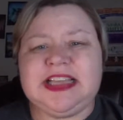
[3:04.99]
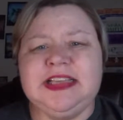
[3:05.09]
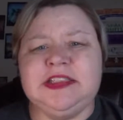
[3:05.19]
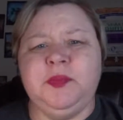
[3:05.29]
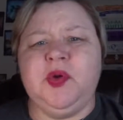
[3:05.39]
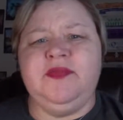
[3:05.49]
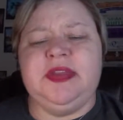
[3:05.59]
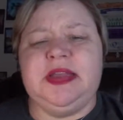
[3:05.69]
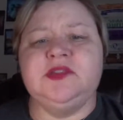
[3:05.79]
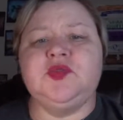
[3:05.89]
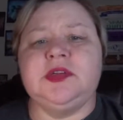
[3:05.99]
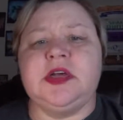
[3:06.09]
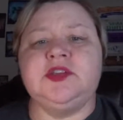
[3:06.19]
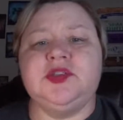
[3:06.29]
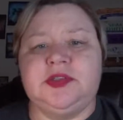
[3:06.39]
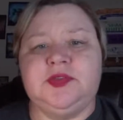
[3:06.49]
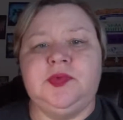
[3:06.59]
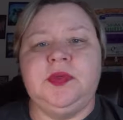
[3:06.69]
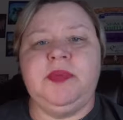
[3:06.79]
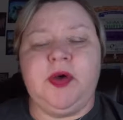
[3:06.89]
It's more of an introduction to
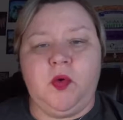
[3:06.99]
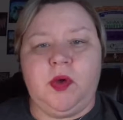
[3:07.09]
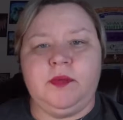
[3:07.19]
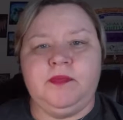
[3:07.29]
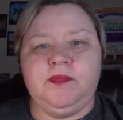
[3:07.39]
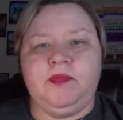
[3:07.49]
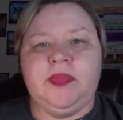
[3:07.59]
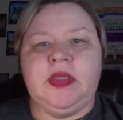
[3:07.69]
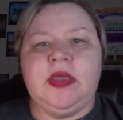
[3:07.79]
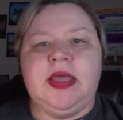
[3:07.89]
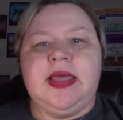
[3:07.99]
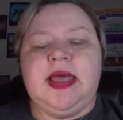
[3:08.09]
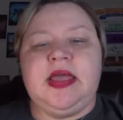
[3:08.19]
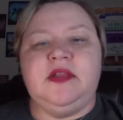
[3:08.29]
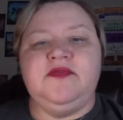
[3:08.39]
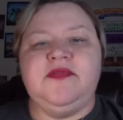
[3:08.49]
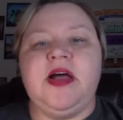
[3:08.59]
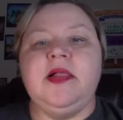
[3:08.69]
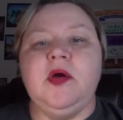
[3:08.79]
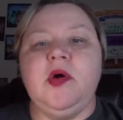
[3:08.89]
the poem, and
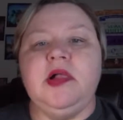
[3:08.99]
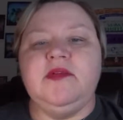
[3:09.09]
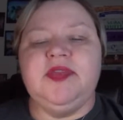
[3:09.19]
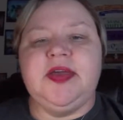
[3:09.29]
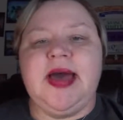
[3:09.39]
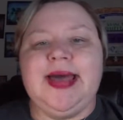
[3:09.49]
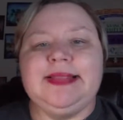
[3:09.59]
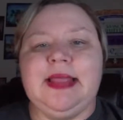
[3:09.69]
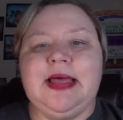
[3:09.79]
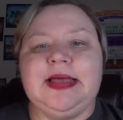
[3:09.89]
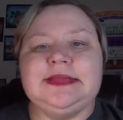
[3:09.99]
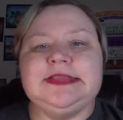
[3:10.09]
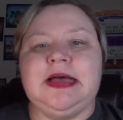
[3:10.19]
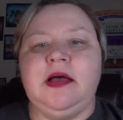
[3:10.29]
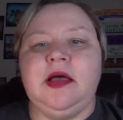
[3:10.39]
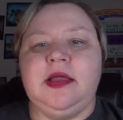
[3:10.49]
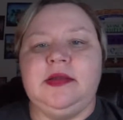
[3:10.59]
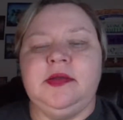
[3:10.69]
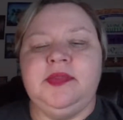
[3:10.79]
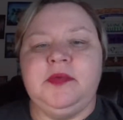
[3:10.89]
follow all of the guidelines
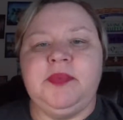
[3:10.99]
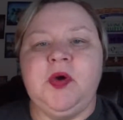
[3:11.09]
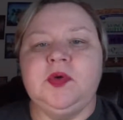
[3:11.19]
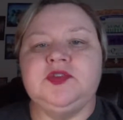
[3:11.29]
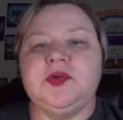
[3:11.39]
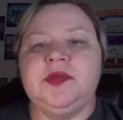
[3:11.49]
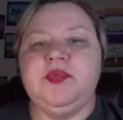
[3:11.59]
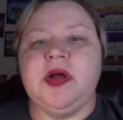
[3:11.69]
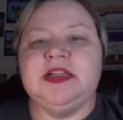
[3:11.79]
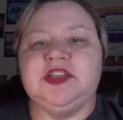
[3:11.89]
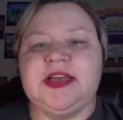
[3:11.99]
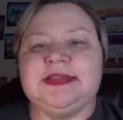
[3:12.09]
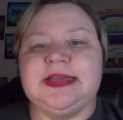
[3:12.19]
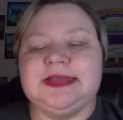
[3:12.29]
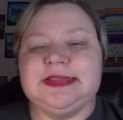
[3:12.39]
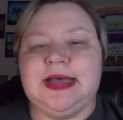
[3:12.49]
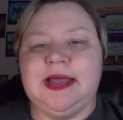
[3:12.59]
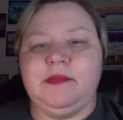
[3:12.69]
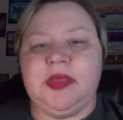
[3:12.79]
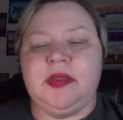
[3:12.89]
on the poetry project
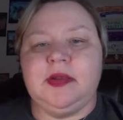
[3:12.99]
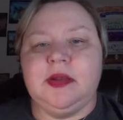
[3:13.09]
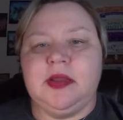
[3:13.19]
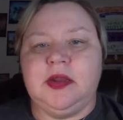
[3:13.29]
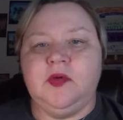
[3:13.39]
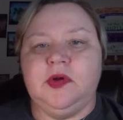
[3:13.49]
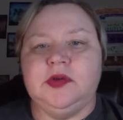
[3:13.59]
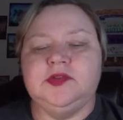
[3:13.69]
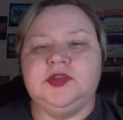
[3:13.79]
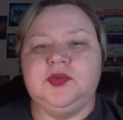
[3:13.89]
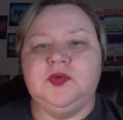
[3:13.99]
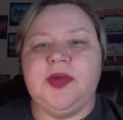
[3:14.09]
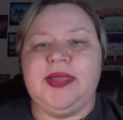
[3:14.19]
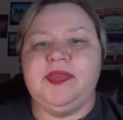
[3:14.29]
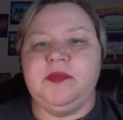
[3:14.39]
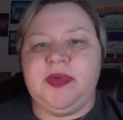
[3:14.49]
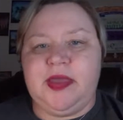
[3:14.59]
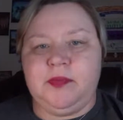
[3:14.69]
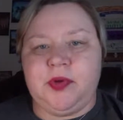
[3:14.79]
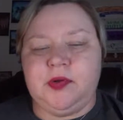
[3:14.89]
assignment in order to write the
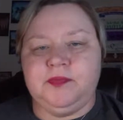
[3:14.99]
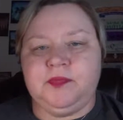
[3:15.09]
paper.